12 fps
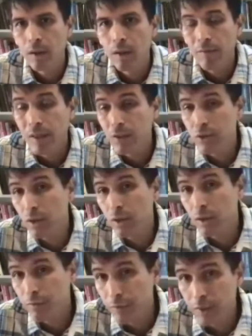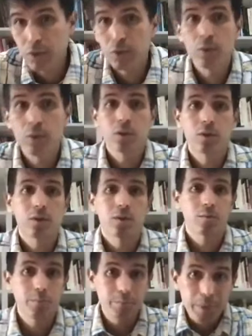federal officials
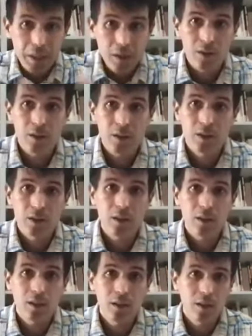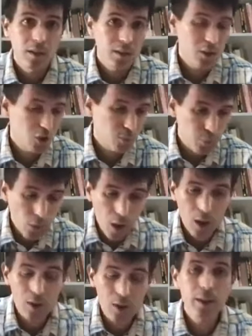built a
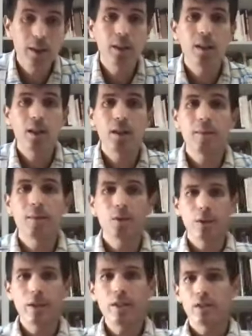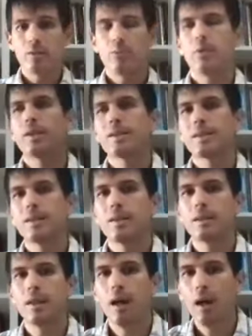sprawling immigration
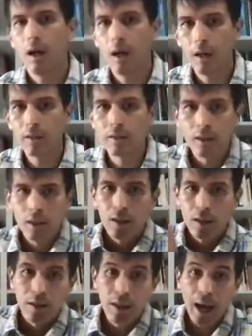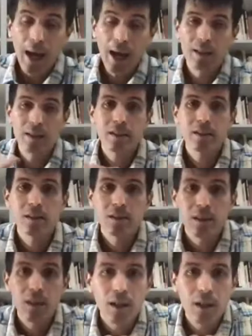prison on the island's
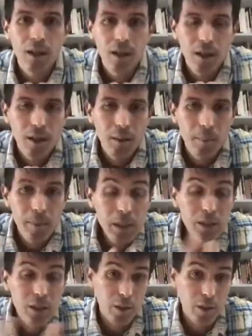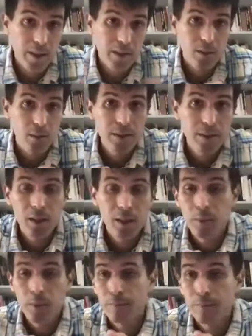military base in
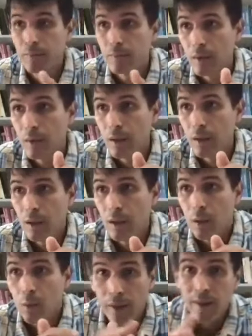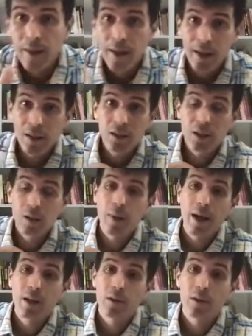Guantanamo, where Haitian
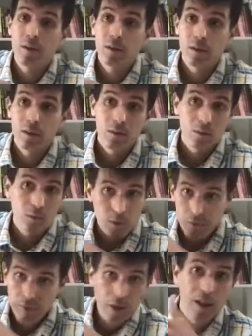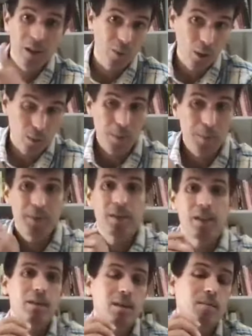migrants were very well
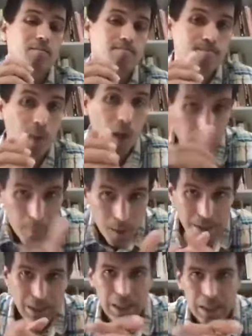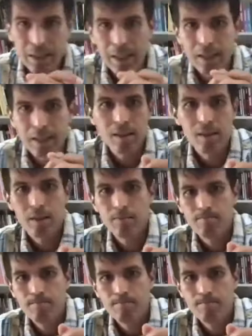represented among the detainees.